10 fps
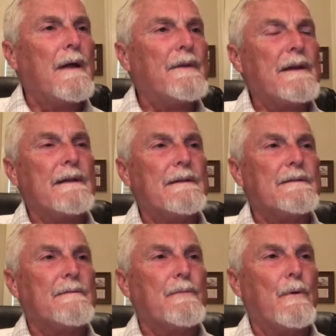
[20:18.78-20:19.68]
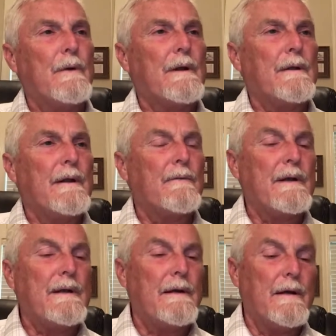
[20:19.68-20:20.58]
I think it is important that
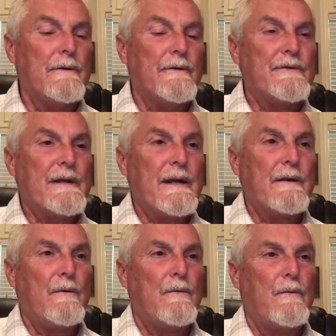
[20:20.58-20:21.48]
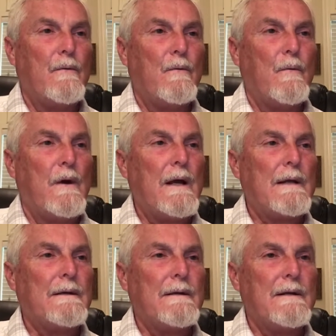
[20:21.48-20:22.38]
we understand
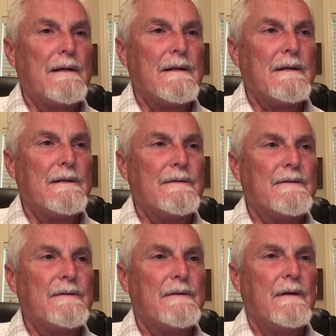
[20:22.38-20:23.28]
what it is